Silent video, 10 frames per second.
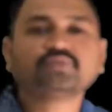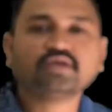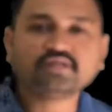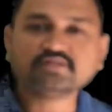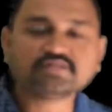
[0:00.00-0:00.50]

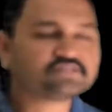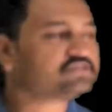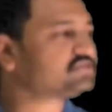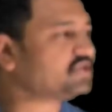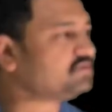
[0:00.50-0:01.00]
in these
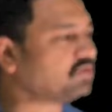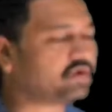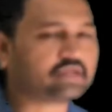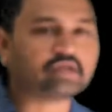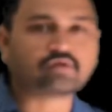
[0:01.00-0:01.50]
10
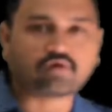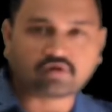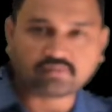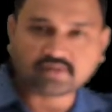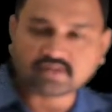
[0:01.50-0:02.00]
molecular
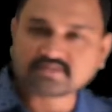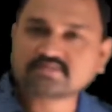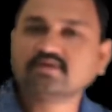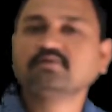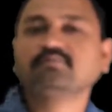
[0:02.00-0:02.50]

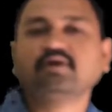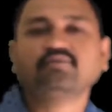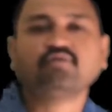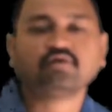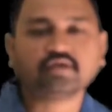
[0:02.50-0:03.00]
orbitals by
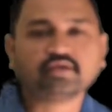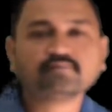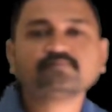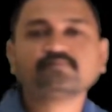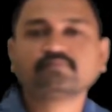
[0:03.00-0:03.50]

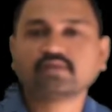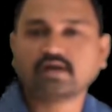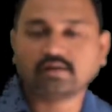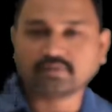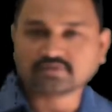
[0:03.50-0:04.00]
following
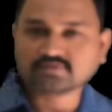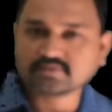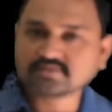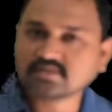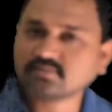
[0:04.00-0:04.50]
Abbott's
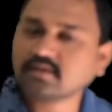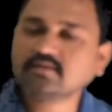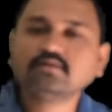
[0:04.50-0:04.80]
principle,